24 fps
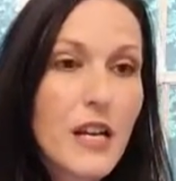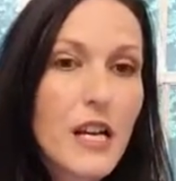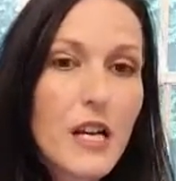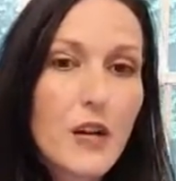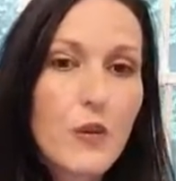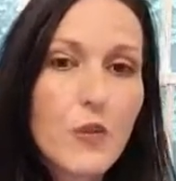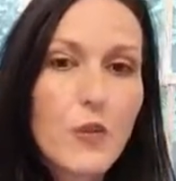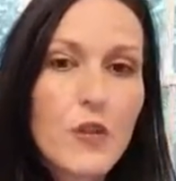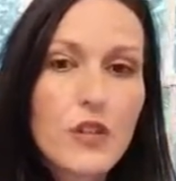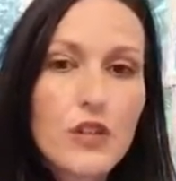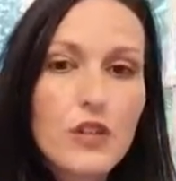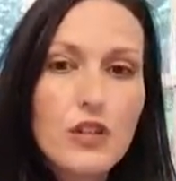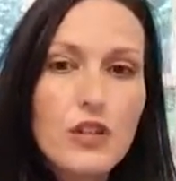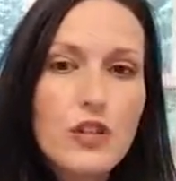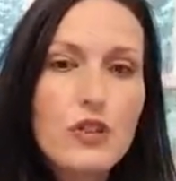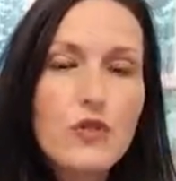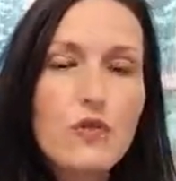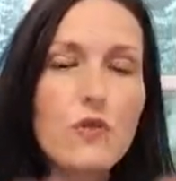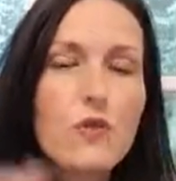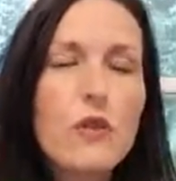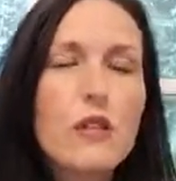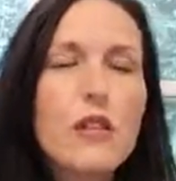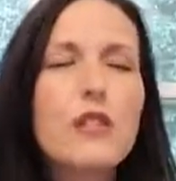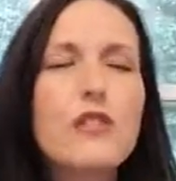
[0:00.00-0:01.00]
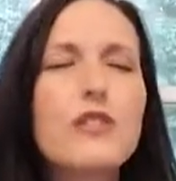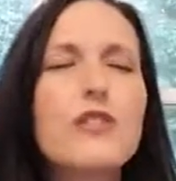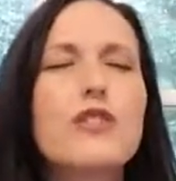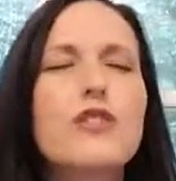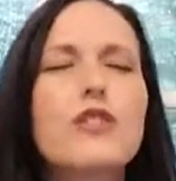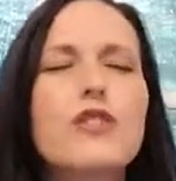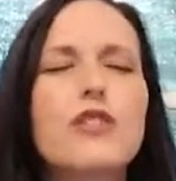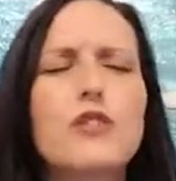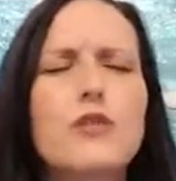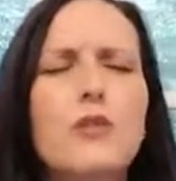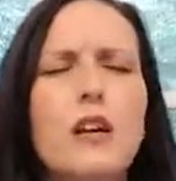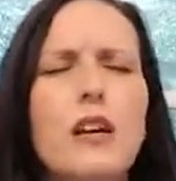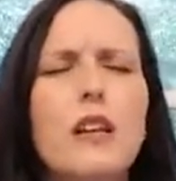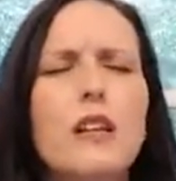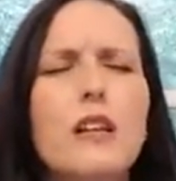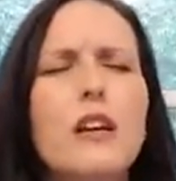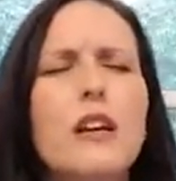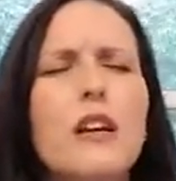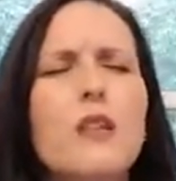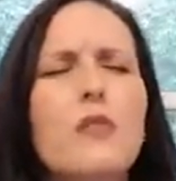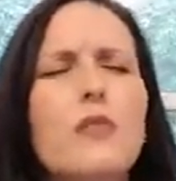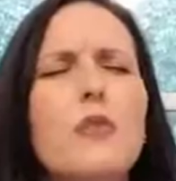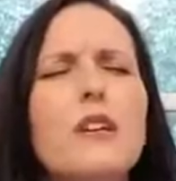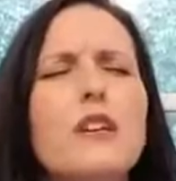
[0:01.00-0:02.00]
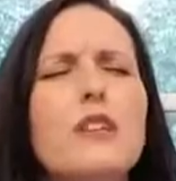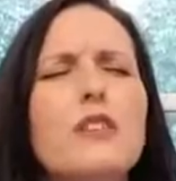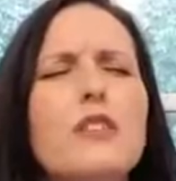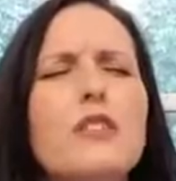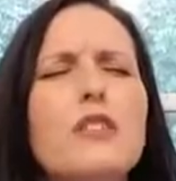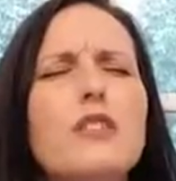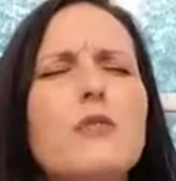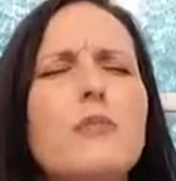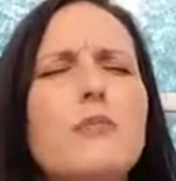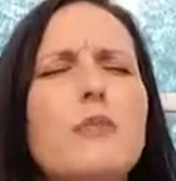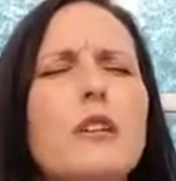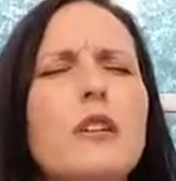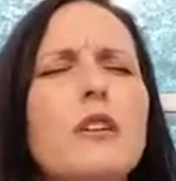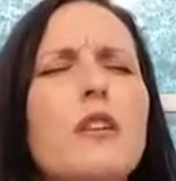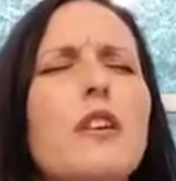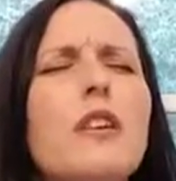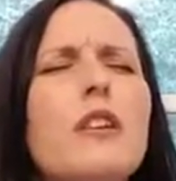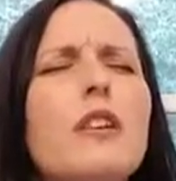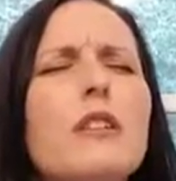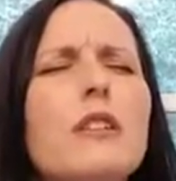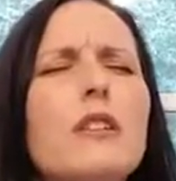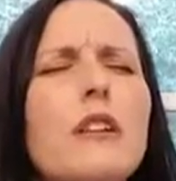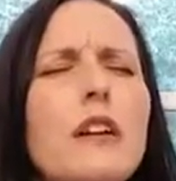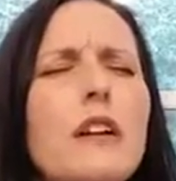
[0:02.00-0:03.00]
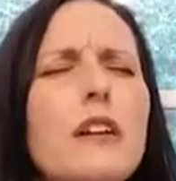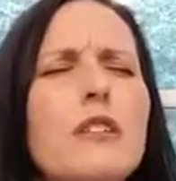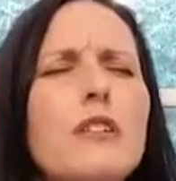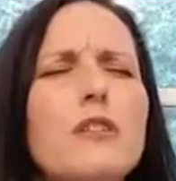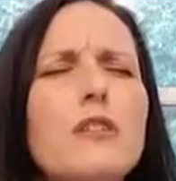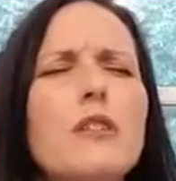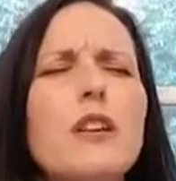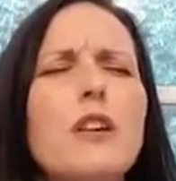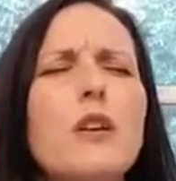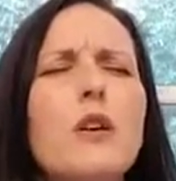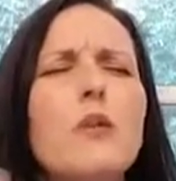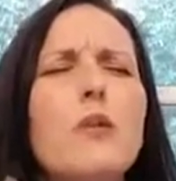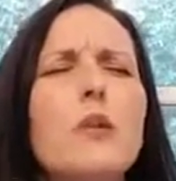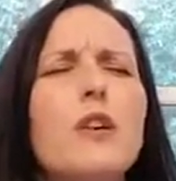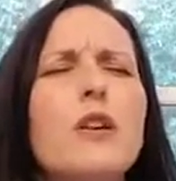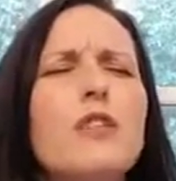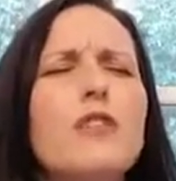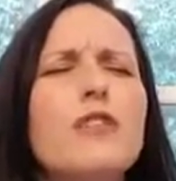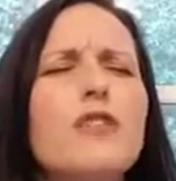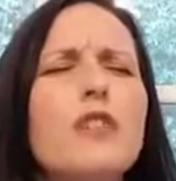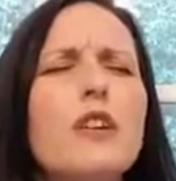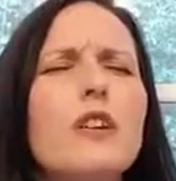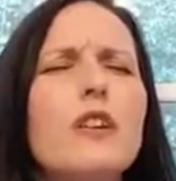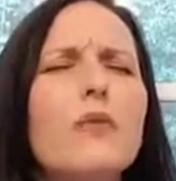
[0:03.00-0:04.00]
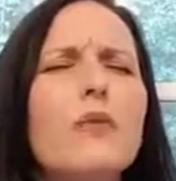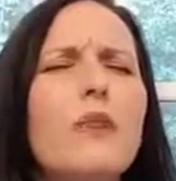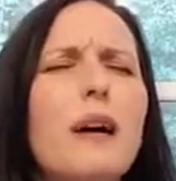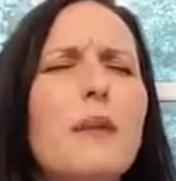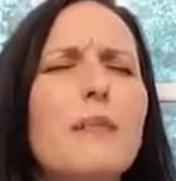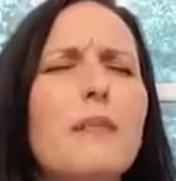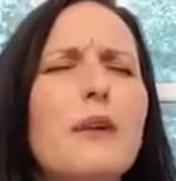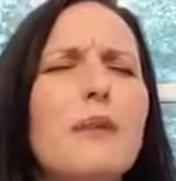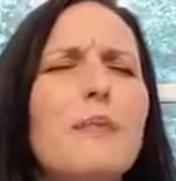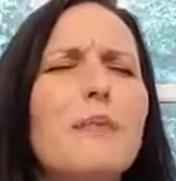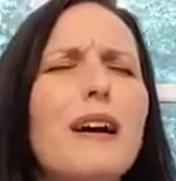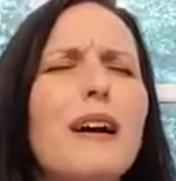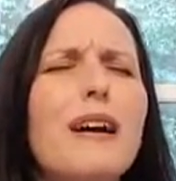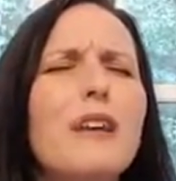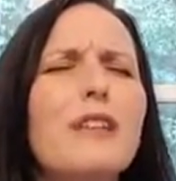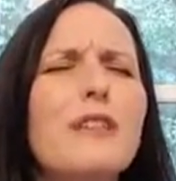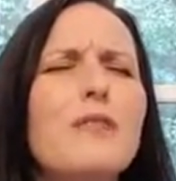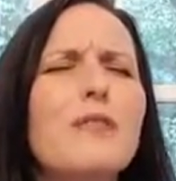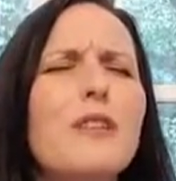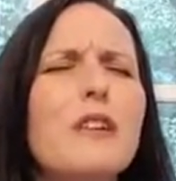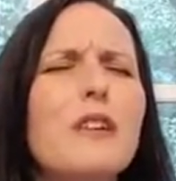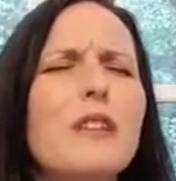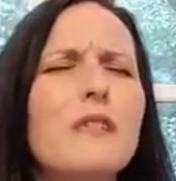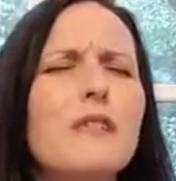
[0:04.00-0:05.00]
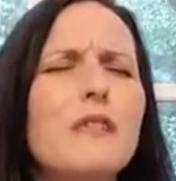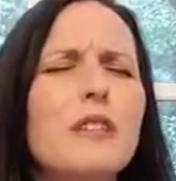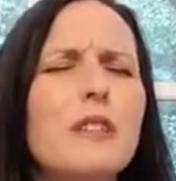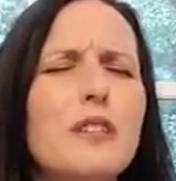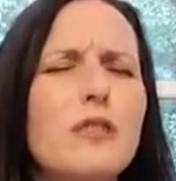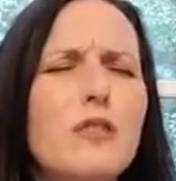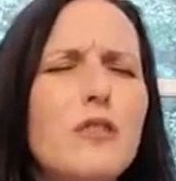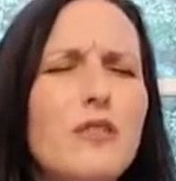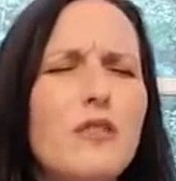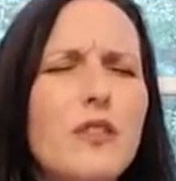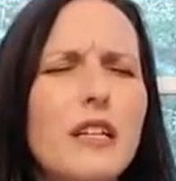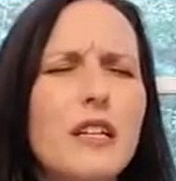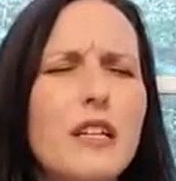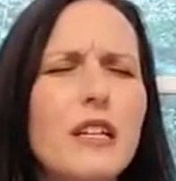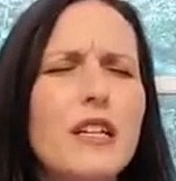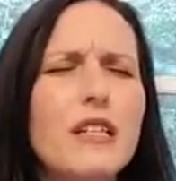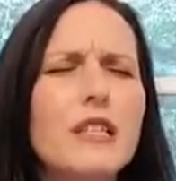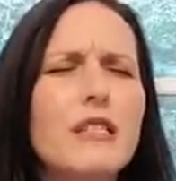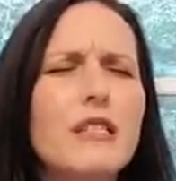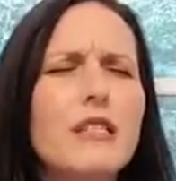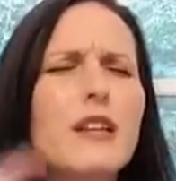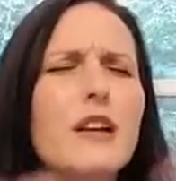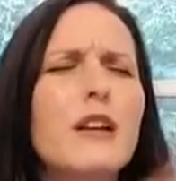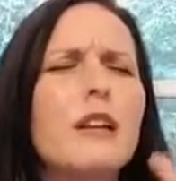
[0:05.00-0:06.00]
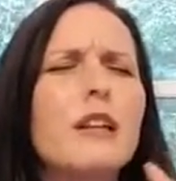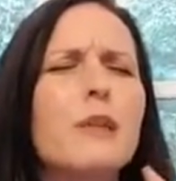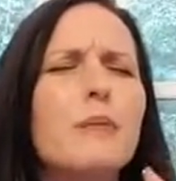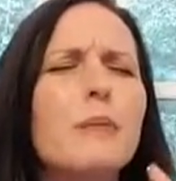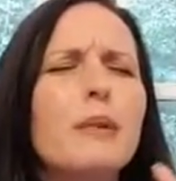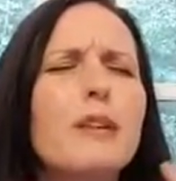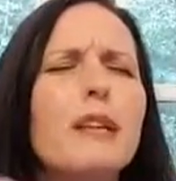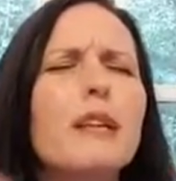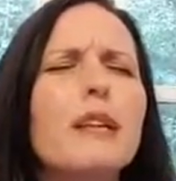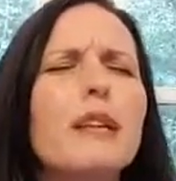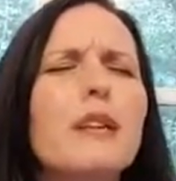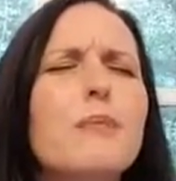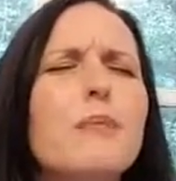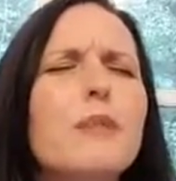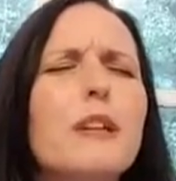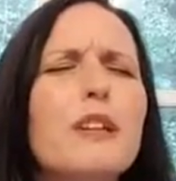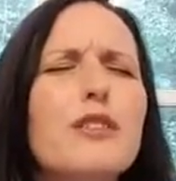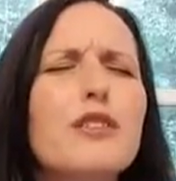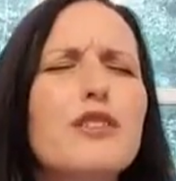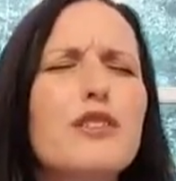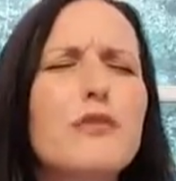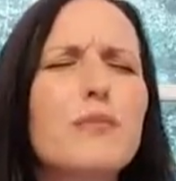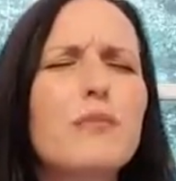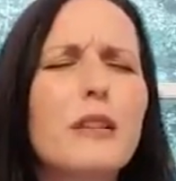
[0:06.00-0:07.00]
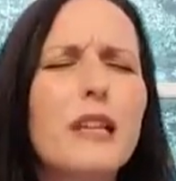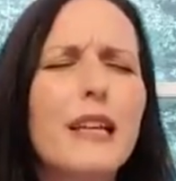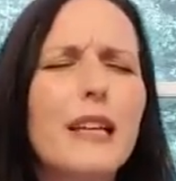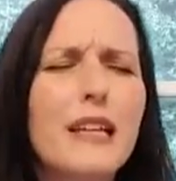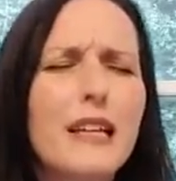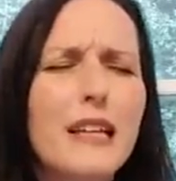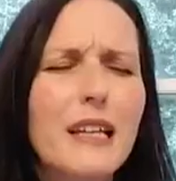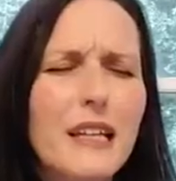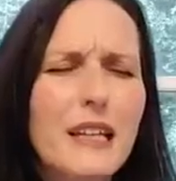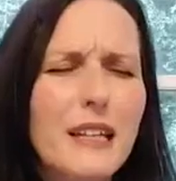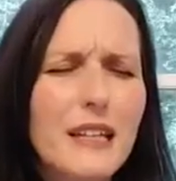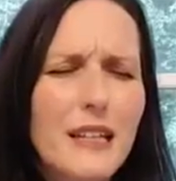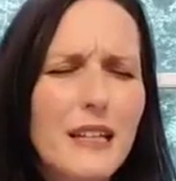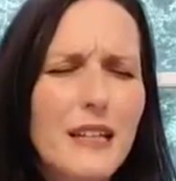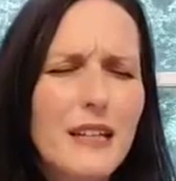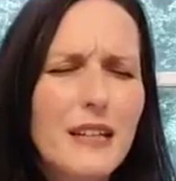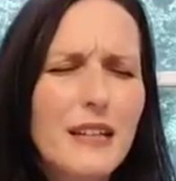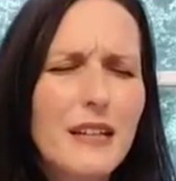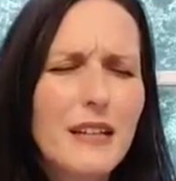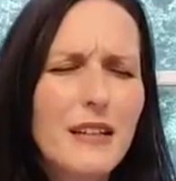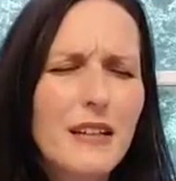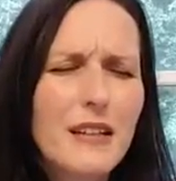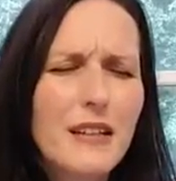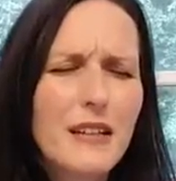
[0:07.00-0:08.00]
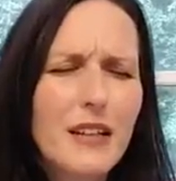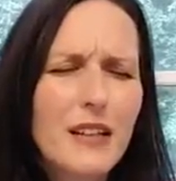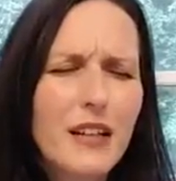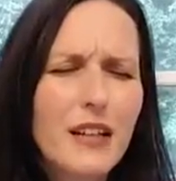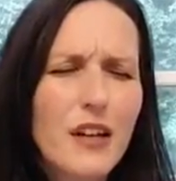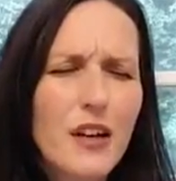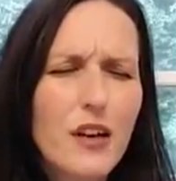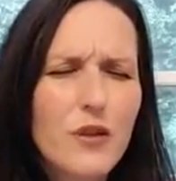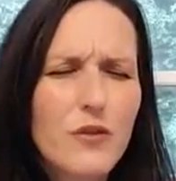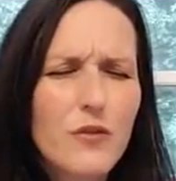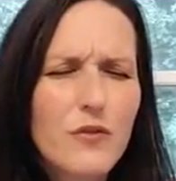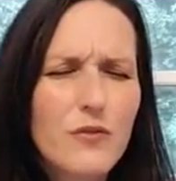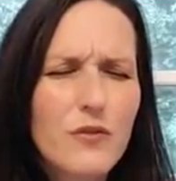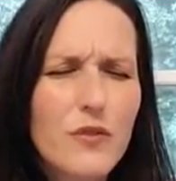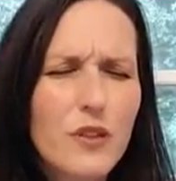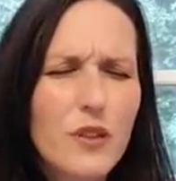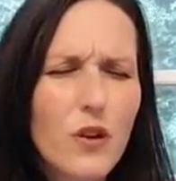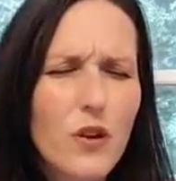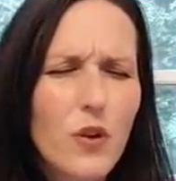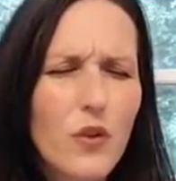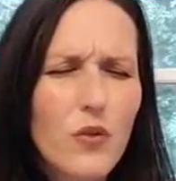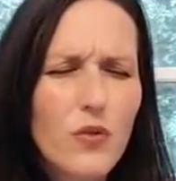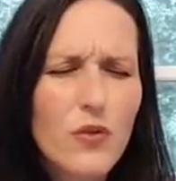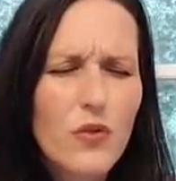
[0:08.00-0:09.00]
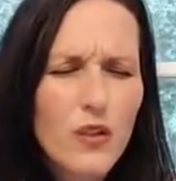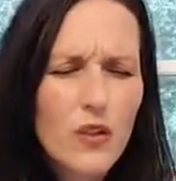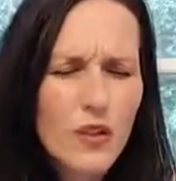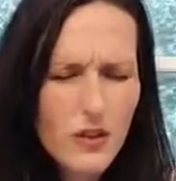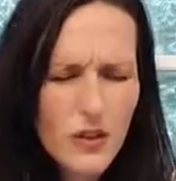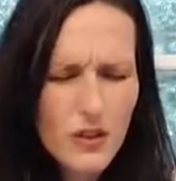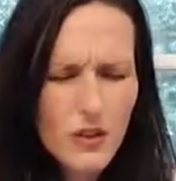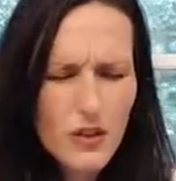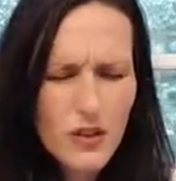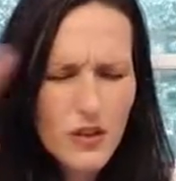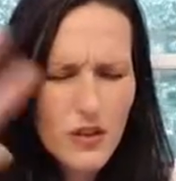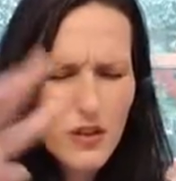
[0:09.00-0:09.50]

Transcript: and we just surrender to it because it's beyond us. We don't try to wrap our mind around every little thing. It's a big picture plan. You know, the whole the